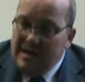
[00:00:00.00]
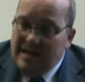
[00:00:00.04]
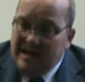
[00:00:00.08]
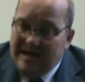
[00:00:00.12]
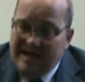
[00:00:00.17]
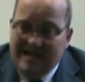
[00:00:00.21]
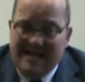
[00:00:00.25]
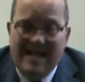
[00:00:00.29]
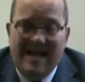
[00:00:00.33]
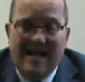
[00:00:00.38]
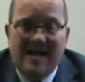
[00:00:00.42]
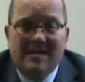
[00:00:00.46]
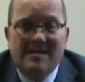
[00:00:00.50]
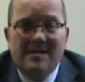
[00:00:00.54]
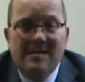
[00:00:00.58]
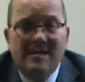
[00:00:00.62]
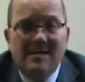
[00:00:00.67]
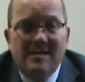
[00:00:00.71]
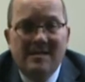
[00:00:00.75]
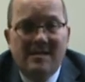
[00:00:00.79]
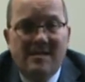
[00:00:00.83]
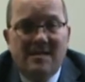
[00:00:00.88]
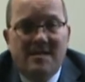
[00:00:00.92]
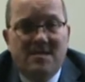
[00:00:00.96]
Again,
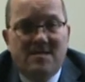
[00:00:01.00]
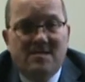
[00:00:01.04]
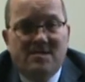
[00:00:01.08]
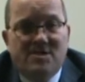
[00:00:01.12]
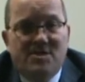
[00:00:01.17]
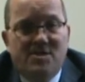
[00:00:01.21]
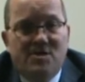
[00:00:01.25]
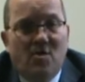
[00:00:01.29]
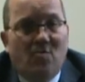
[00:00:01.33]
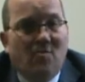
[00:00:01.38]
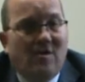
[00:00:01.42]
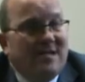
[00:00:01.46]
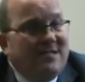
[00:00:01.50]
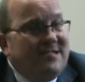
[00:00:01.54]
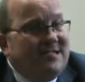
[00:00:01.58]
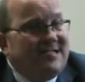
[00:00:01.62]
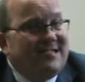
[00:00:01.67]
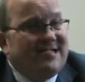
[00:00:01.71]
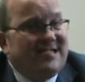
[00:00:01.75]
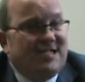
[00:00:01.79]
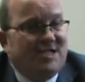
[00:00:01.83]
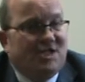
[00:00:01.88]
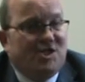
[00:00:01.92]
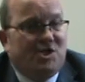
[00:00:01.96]
it is your
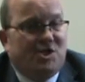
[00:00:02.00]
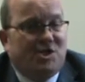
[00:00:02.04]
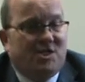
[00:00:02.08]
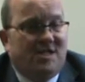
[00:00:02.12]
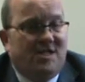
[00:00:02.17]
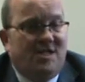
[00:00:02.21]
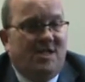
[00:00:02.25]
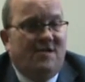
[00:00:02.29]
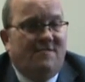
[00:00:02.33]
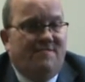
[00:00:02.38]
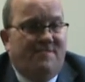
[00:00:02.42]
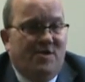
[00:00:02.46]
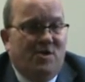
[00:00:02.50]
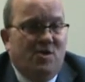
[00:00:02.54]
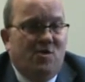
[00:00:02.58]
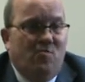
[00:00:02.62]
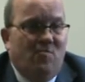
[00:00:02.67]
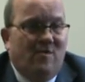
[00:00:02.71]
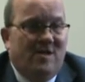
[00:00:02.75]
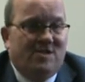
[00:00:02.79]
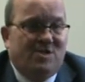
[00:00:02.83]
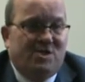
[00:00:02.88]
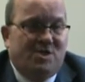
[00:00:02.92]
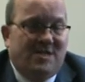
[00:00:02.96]
decision if you
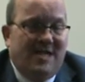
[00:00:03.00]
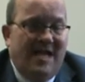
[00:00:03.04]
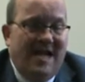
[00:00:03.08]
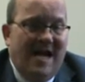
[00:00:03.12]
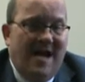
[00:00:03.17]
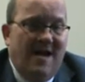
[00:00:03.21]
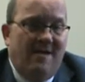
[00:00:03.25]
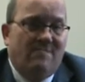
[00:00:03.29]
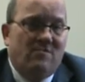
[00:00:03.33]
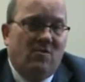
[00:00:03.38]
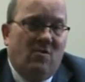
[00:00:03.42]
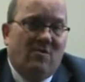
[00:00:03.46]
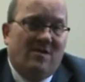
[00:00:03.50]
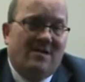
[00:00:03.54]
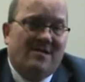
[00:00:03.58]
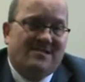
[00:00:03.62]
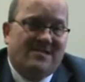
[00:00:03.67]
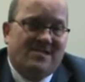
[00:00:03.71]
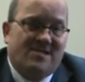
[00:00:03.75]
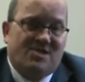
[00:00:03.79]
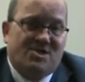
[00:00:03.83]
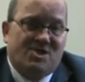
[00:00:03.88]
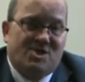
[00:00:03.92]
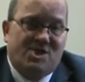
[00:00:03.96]
wish to have
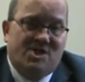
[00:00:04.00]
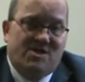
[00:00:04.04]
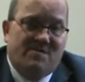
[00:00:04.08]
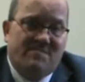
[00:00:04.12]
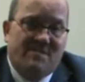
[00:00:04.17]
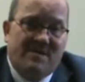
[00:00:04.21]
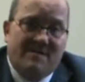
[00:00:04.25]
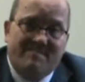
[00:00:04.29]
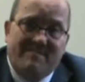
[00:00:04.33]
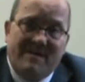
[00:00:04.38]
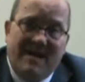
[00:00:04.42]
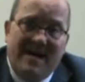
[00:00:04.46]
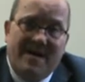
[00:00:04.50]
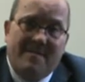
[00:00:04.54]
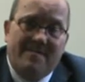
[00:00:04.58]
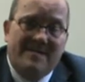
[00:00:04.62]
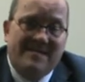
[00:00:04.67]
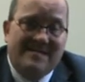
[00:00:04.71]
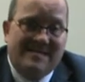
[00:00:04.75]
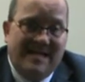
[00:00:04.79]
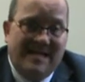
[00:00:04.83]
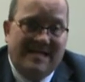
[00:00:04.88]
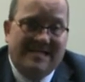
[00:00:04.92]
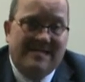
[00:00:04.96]
notices served upon the
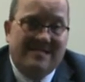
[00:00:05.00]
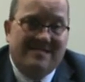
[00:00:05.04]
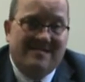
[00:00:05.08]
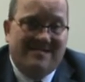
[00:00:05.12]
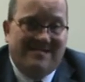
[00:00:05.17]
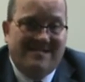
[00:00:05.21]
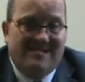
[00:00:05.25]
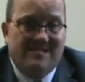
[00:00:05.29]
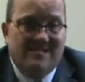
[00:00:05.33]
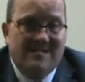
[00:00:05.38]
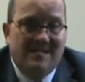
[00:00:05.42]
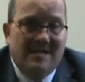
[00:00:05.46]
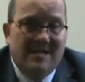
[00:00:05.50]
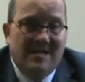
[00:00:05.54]
tenants.